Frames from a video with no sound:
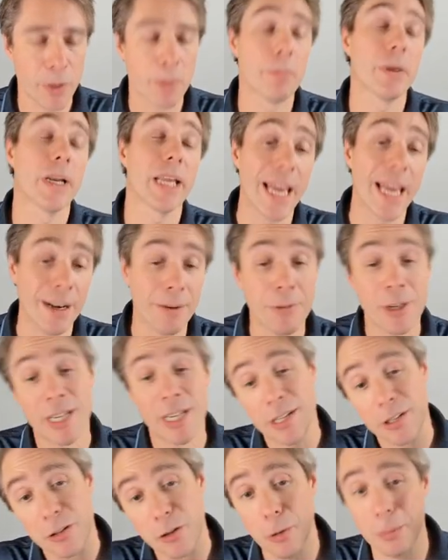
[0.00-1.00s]
But again,
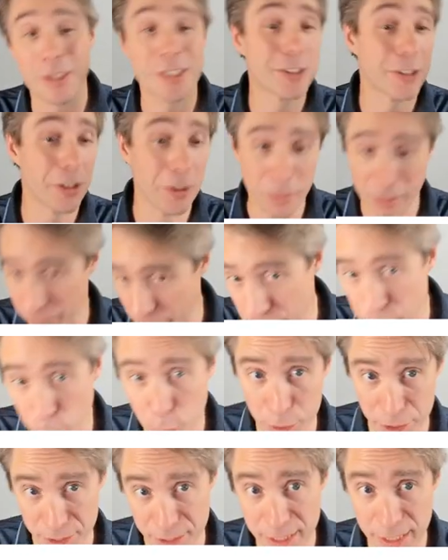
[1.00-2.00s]
nobody's going to be
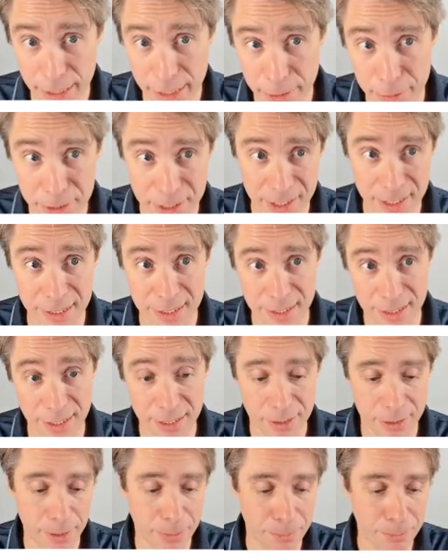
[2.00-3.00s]
forced to use this
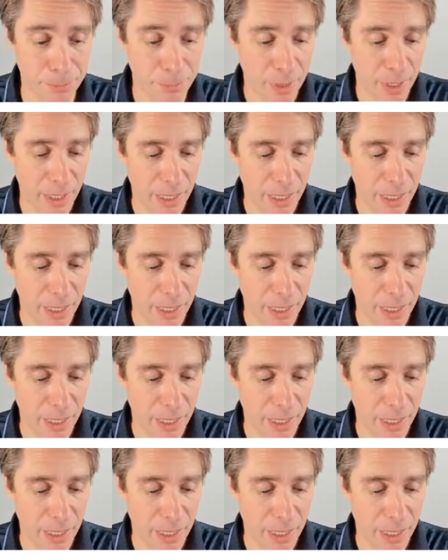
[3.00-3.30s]
system.